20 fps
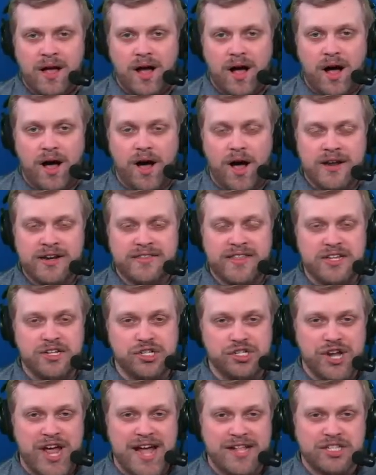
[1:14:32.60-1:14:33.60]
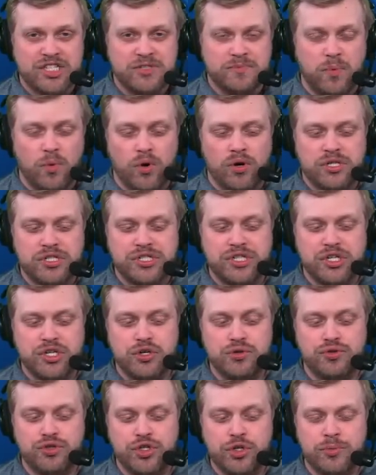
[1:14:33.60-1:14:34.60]
on the Chat Sports
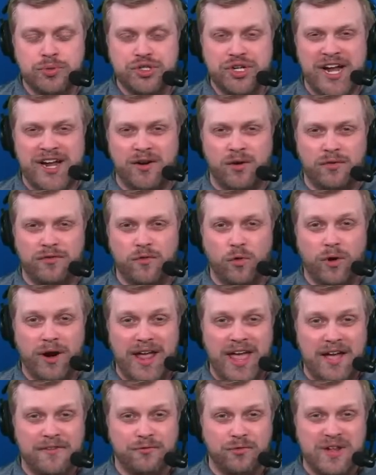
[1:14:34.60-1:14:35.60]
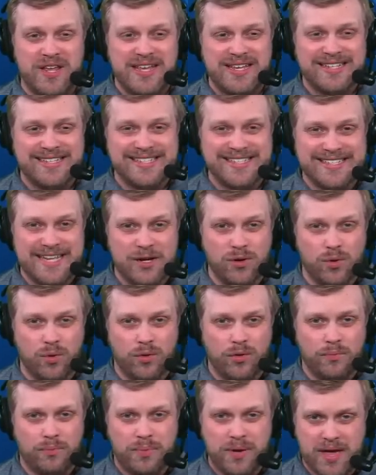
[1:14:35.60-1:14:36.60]
YouTube channel for every
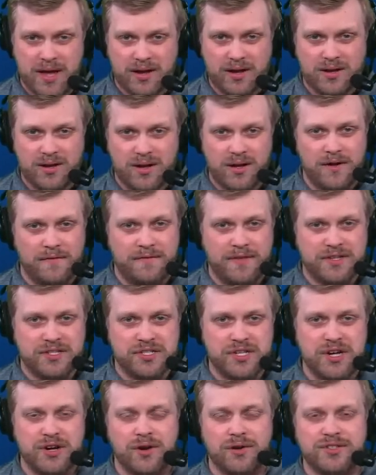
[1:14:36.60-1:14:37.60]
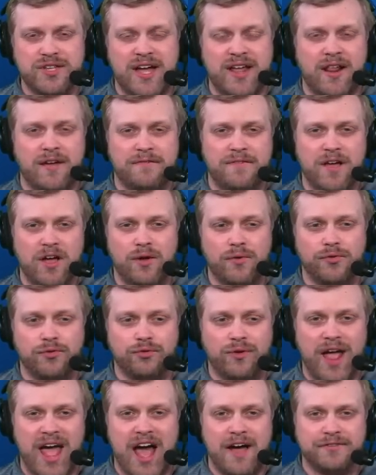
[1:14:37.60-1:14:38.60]
single pick of this year's N F L
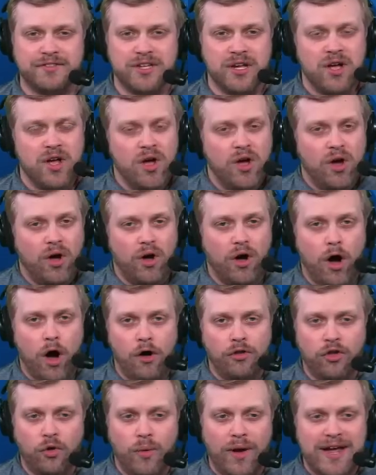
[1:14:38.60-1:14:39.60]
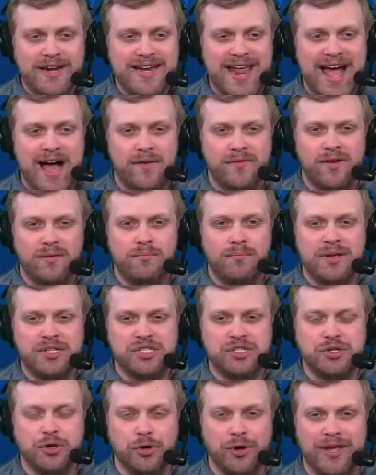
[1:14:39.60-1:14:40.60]
draft, all the way down to
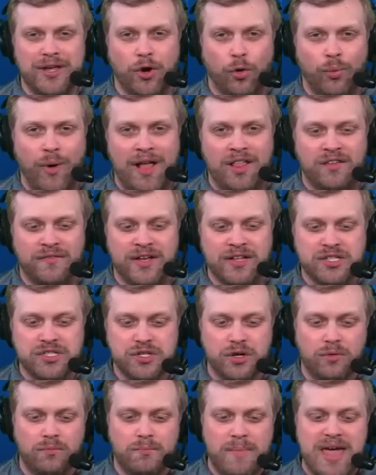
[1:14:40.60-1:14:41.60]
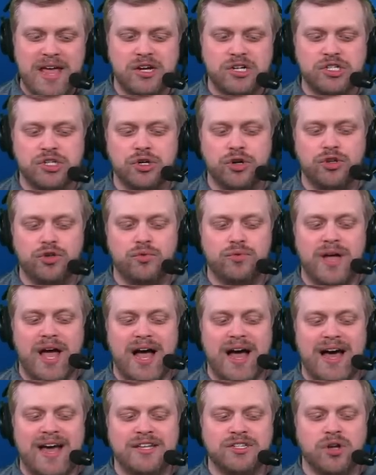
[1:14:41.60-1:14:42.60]
Mister Irrelevant. So make sure you
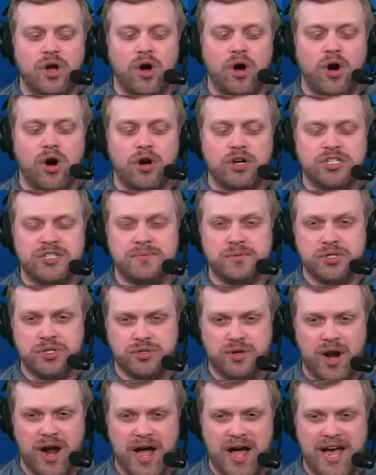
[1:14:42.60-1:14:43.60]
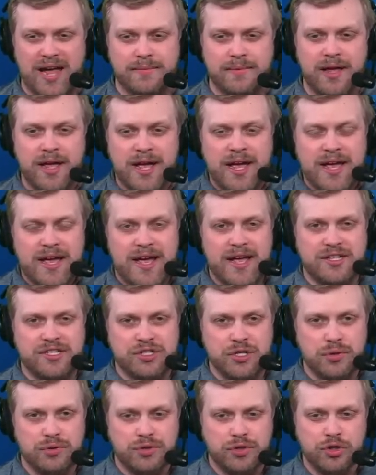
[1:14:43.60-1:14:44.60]
guys are subscribed.
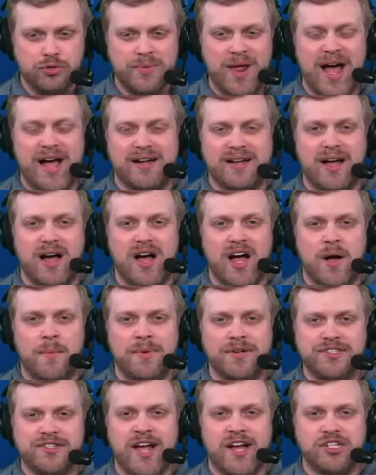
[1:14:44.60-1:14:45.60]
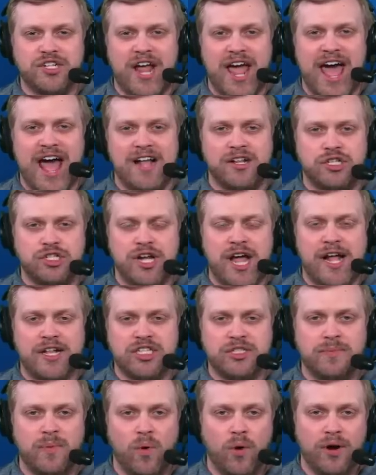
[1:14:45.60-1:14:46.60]
It's youtube.com slash at
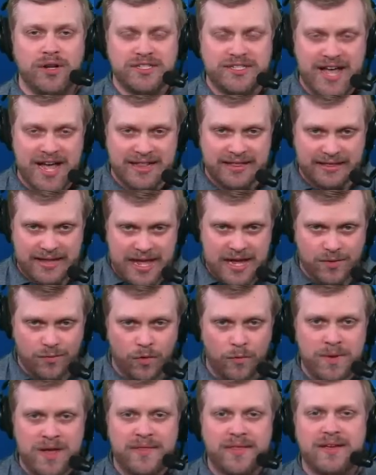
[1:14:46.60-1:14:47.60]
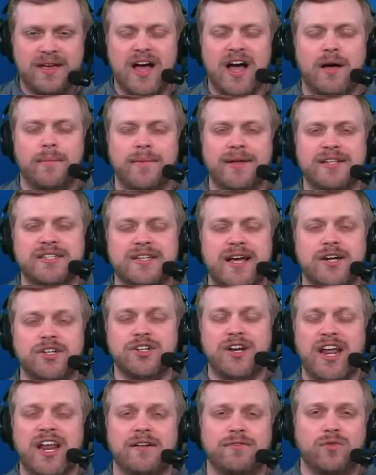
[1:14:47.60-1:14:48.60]
Chat Sports. That link will be in the comments
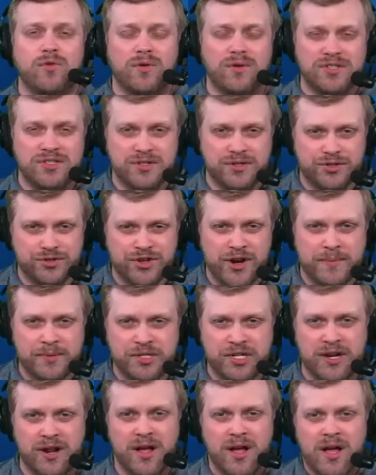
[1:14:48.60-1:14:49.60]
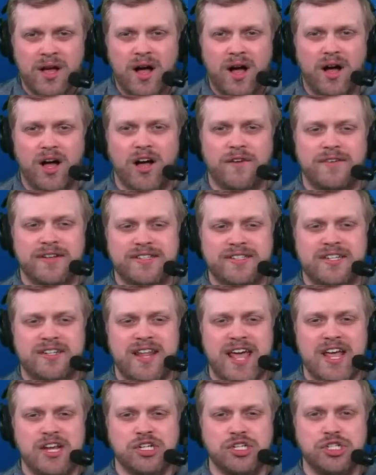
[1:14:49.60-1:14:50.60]
section and, of course, the description of
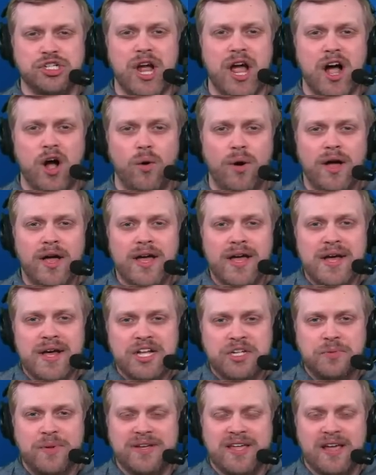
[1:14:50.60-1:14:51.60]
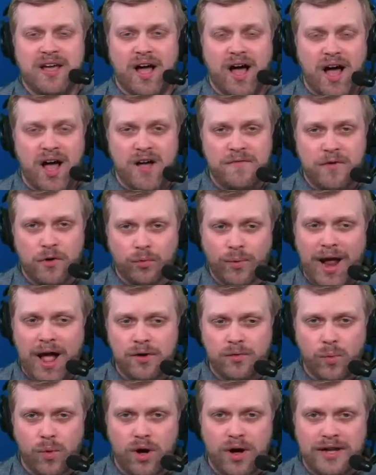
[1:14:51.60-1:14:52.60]
today's show. Speaking of
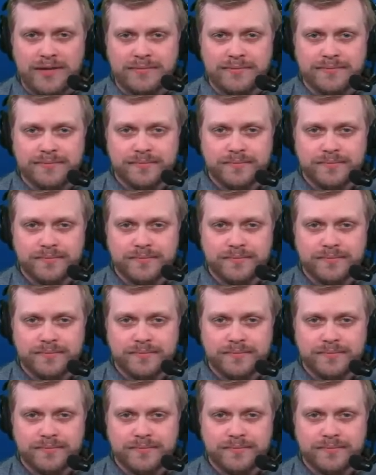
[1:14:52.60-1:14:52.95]
round one,